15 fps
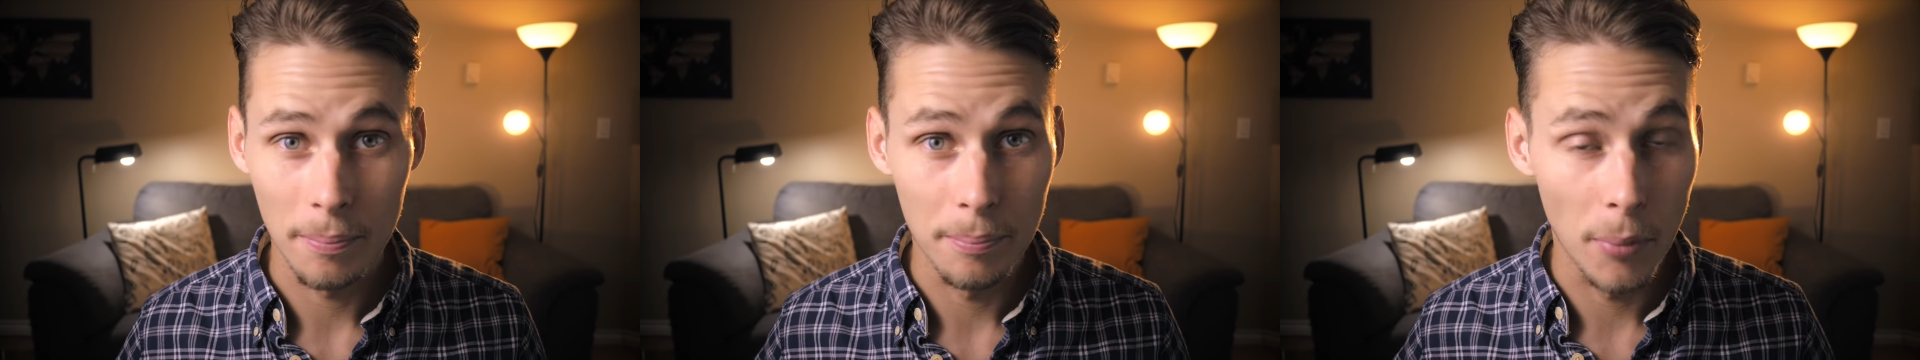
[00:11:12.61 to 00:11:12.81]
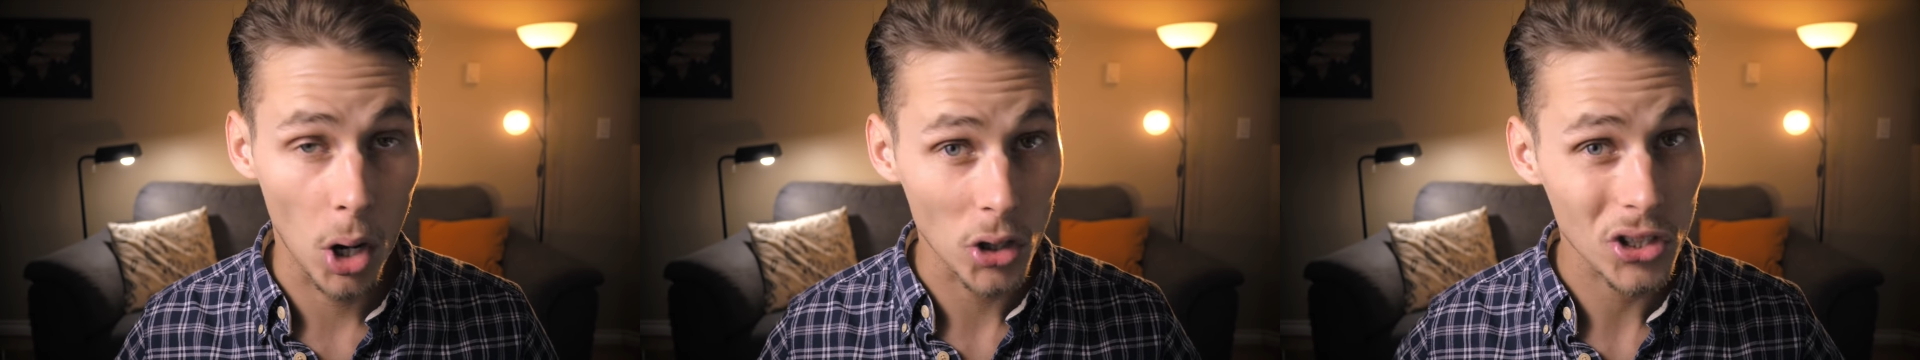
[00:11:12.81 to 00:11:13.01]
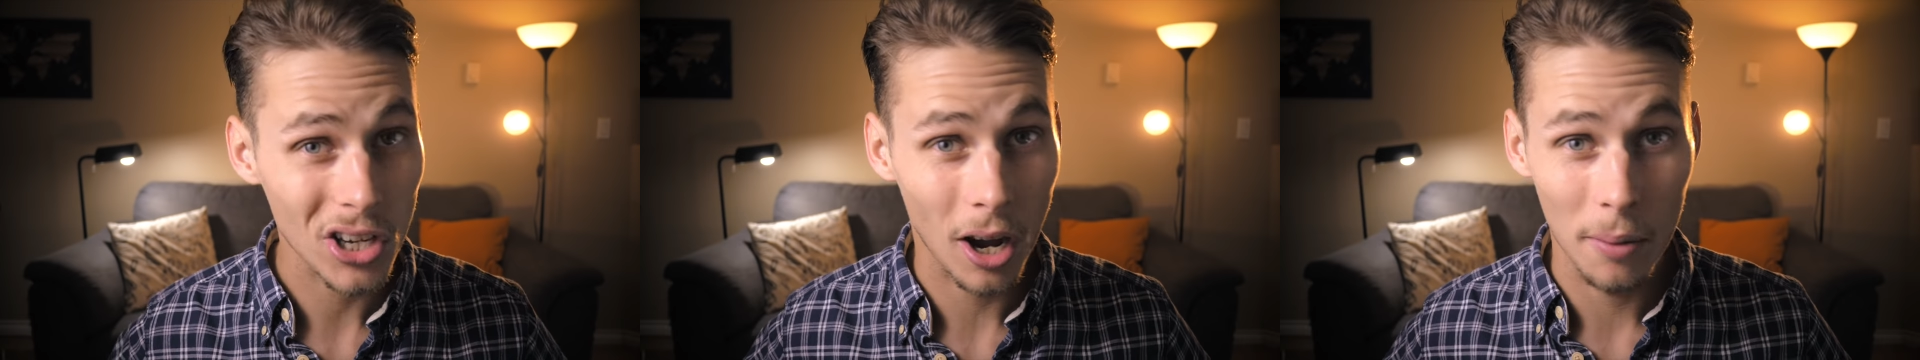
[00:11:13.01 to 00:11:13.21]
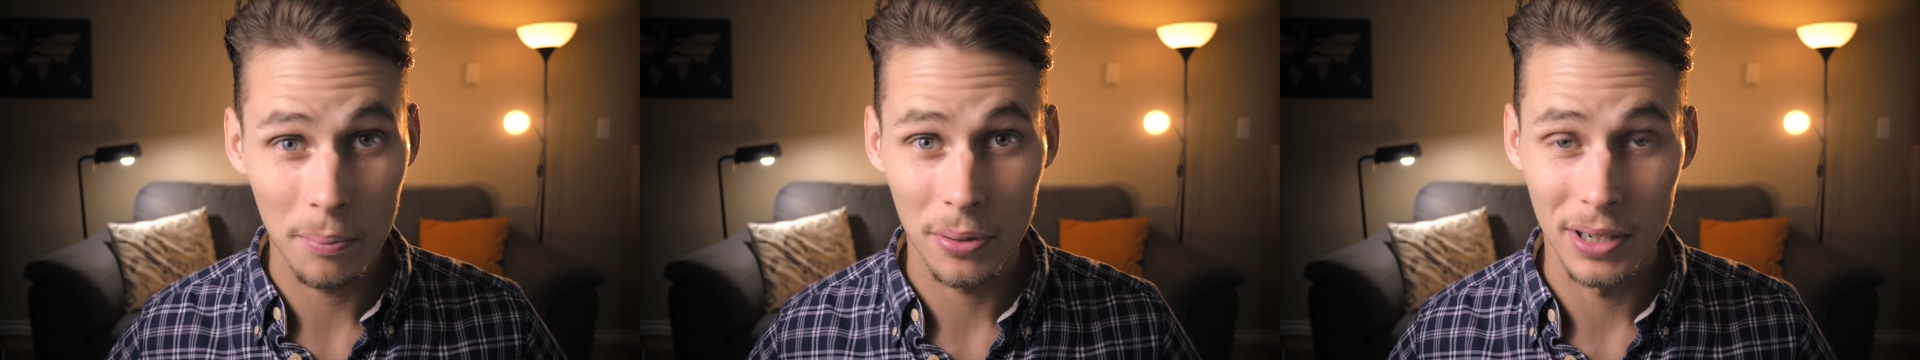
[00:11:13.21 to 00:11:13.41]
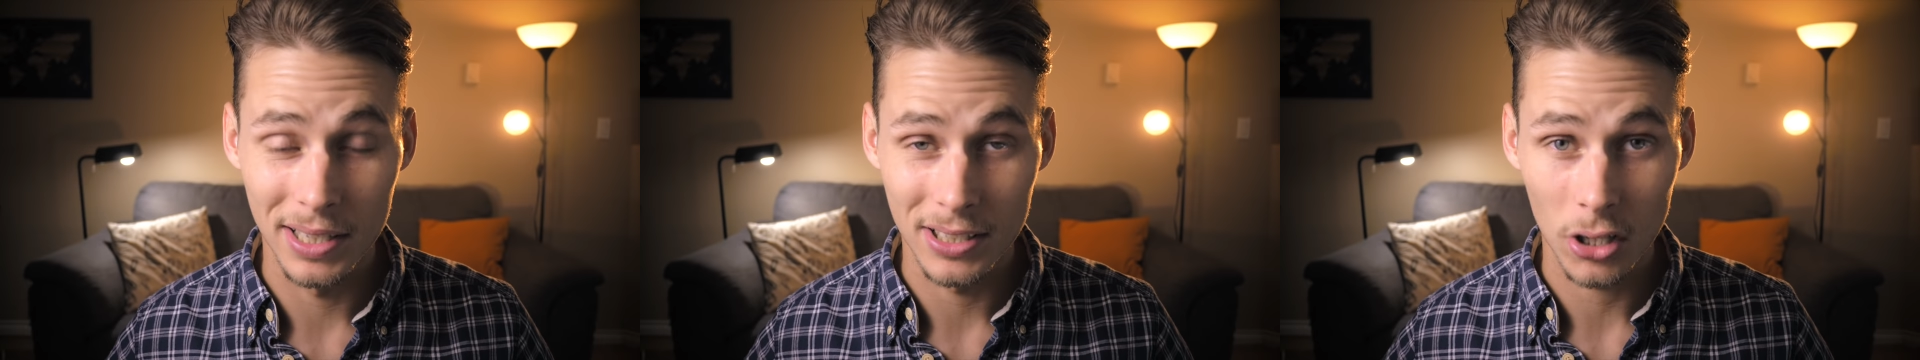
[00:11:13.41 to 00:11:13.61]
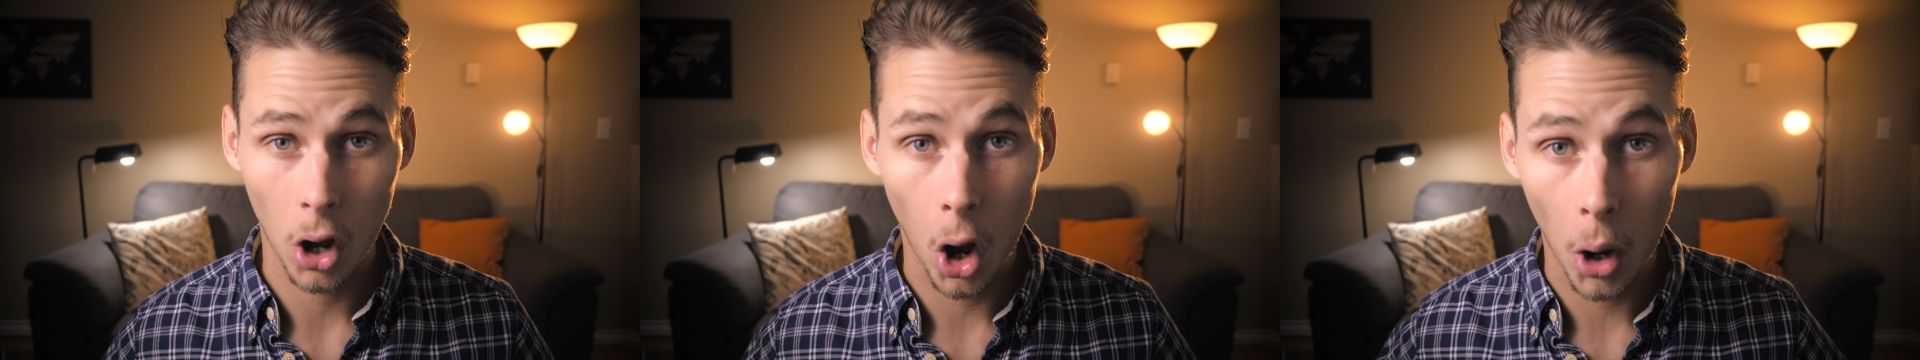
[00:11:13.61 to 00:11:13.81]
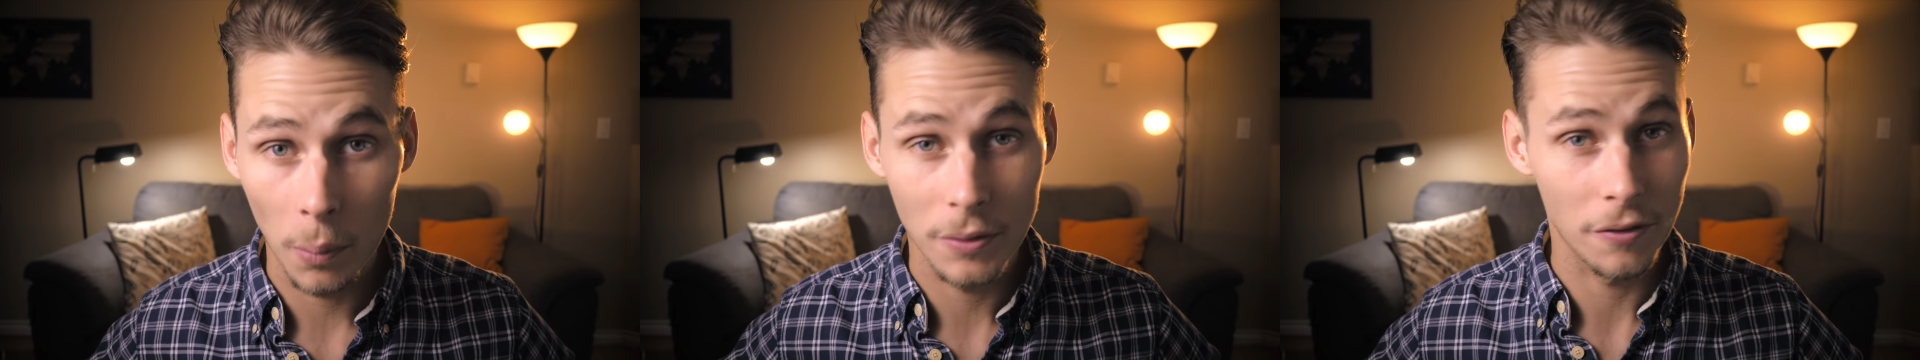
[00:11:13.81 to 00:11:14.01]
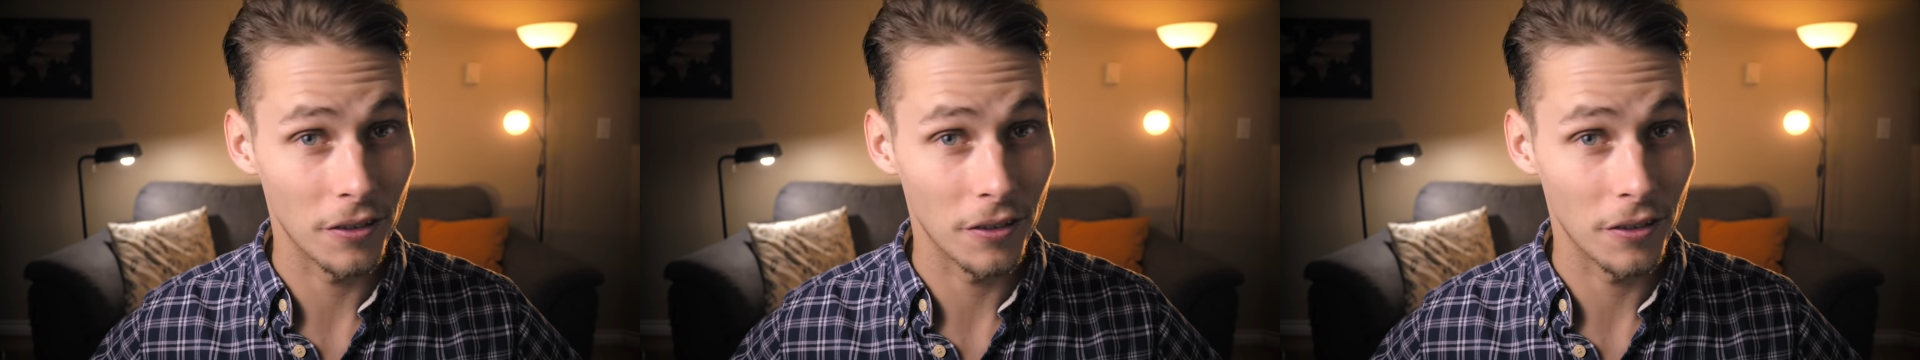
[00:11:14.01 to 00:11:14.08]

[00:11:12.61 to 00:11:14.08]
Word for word: most companies opt